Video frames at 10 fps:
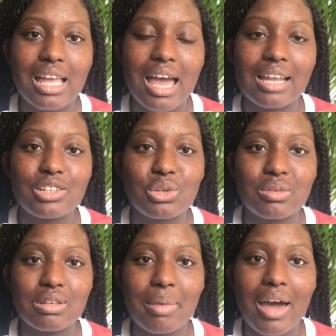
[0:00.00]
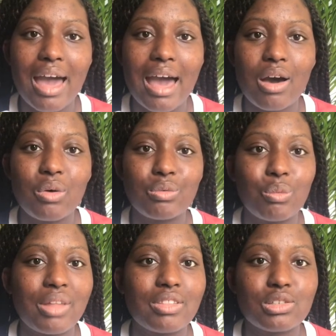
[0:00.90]
And it talks about how
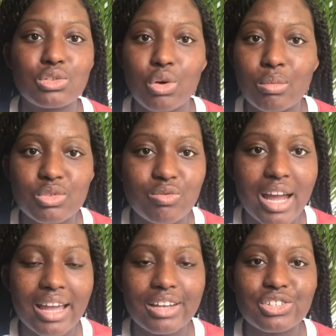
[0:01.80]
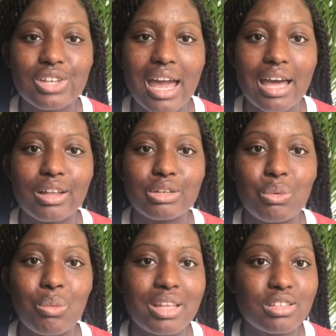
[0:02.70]
when the storms raged and
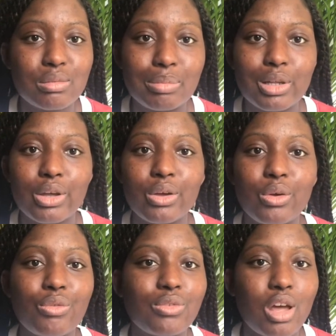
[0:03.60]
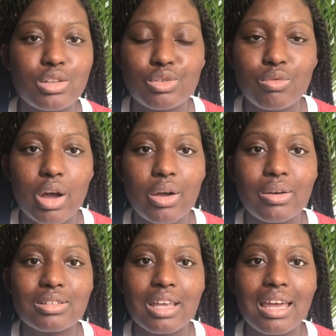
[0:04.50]
winds blew, floods
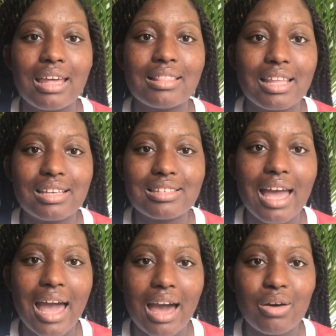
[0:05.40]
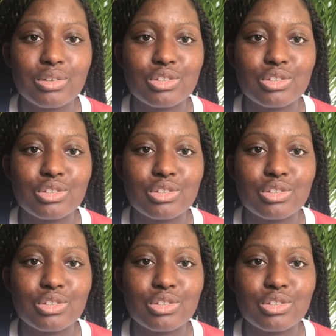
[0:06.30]
rose, this house